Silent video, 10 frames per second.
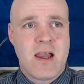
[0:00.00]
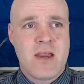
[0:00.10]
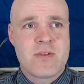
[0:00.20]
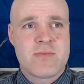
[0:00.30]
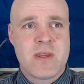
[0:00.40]

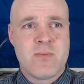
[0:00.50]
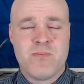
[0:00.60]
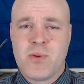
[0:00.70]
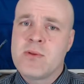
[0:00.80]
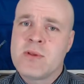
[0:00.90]
was being
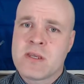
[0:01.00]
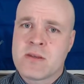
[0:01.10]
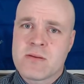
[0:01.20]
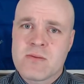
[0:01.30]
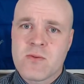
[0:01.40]
bullied
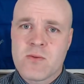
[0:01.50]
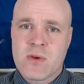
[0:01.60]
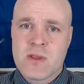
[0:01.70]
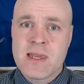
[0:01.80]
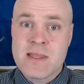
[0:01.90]

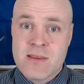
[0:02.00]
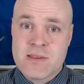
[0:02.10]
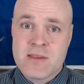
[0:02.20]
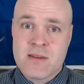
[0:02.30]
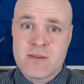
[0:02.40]

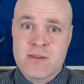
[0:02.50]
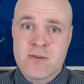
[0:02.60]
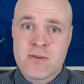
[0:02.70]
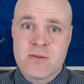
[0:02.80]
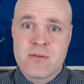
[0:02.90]
relentlessly at
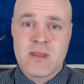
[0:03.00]
school,